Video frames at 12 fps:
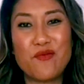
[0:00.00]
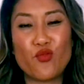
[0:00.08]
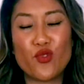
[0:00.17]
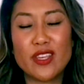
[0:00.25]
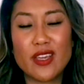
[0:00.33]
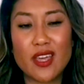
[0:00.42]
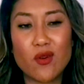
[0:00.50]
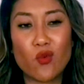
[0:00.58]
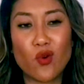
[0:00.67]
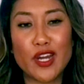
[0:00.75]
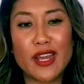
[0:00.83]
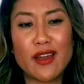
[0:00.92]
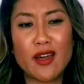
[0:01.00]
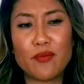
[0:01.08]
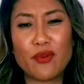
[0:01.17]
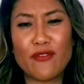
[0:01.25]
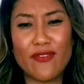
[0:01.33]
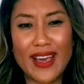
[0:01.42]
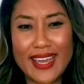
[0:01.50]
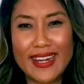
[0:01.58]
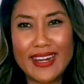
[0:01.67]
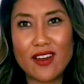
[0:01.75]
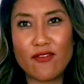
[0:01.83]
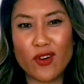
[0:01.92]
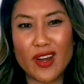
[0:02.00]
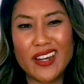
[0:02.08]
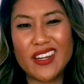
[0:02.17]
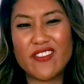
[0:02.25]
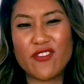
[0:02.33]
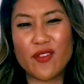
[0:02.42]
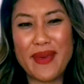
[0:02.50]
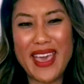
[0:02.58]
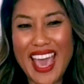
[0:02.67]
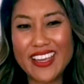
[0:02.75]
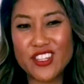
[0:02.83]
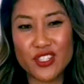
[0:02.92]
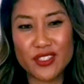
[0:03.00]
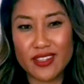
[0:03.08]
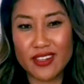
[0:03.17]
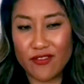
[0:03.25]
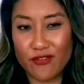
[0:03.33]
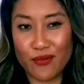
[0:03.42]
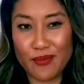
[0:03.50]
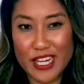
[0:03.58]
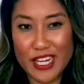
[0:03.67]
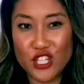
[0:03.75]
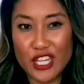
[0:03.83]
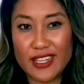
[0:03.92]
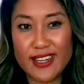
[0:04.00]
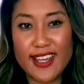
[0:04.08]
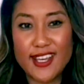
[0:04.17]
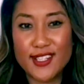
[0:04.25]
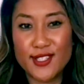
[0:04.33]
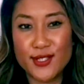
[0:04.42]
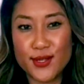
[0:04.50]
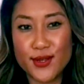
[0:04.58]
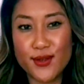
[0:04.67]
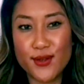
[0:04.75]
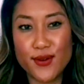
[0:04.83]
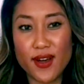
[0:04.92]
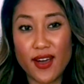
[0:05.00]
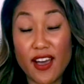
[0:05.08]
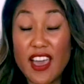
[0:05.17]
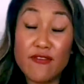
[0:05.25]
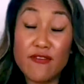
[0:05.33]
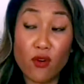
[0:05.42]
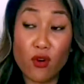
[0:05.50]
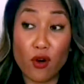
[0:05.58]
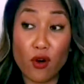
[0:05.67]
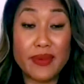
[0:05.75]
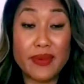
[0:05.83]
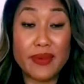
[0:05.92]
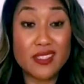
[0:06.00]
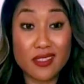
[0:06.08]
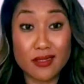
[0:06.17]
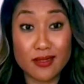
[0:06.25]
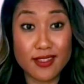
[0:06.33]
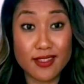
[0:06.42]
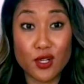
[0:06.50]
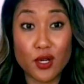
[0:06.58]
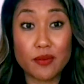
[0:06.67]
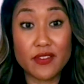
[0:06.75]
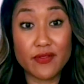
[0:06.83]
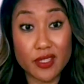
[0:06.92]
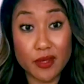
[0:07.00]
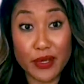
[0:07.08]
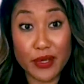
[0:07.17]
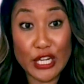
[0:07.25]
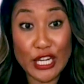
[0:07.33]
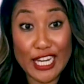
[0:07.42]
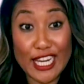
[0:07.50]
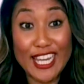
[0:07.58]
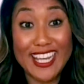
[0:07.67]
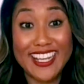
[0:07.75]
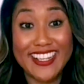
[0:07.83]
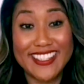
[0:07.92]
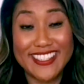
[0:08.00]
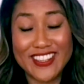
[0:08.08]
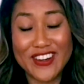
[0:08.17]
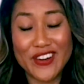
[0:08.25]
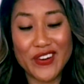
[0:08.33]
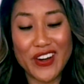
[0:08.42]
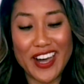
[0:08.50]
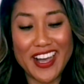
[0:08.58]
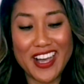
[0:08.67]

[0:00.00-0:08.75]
really kind of working on providing a variety of different packages and information to and for businesses in terms of visibility. So